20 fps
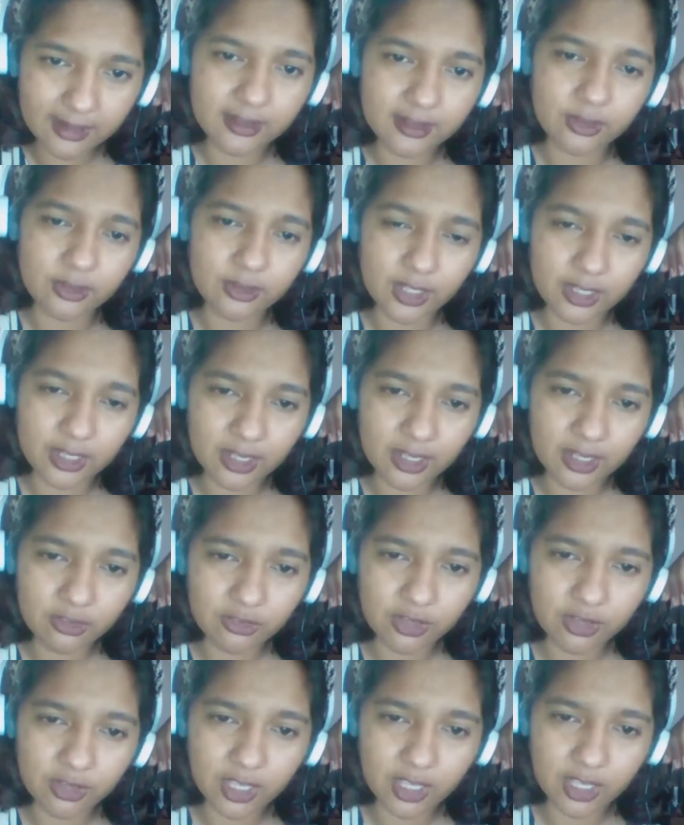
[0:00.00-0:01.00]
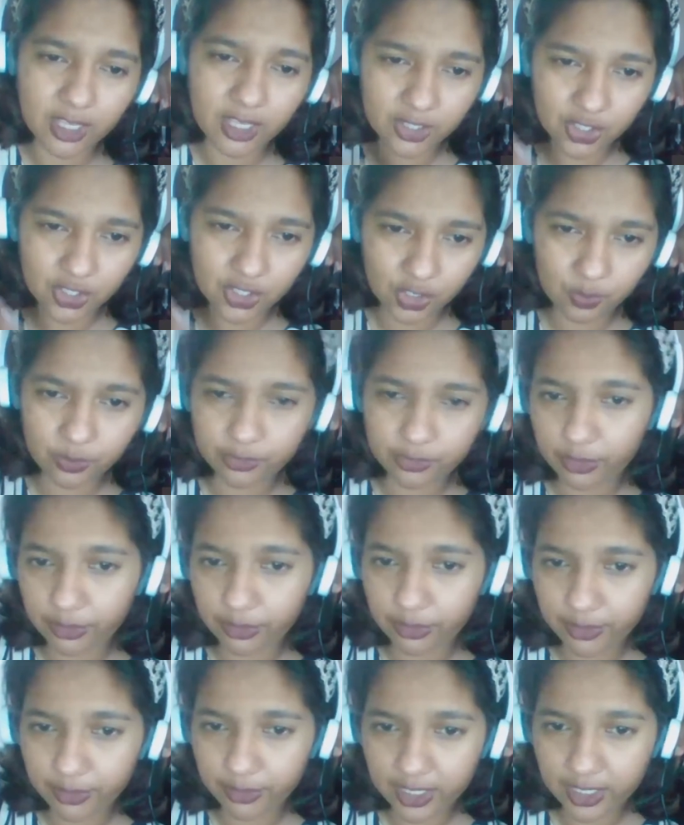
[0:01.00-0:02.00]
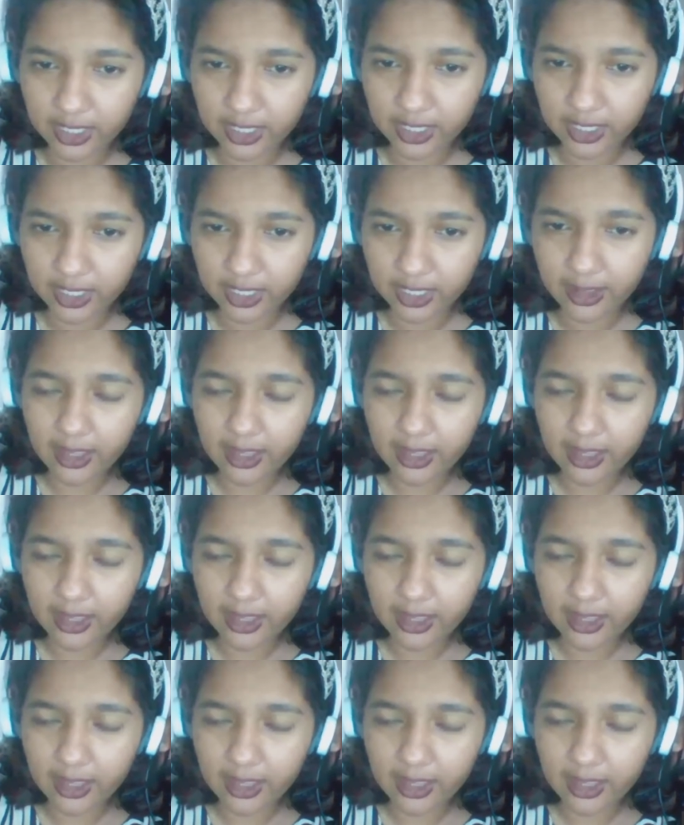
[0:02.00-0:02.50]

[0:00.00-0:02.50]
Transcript: into the industry, and she was already there.